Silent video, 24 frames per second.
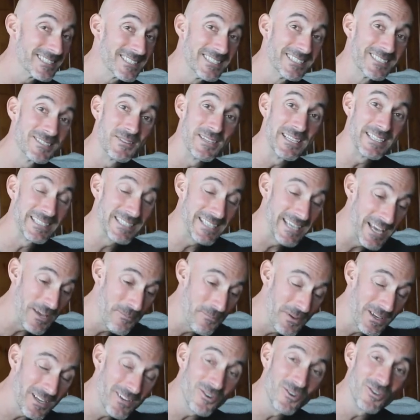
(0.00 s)
this is the
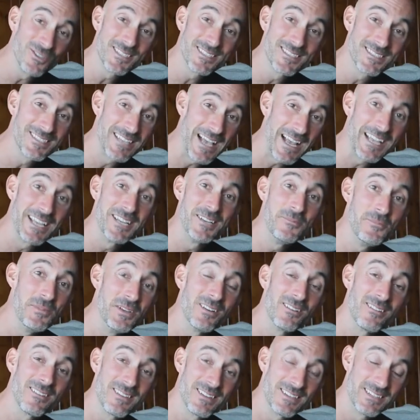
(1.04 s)
typical second
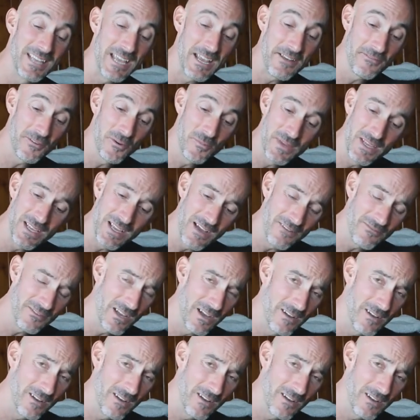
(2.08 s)
meal of the day for me. I've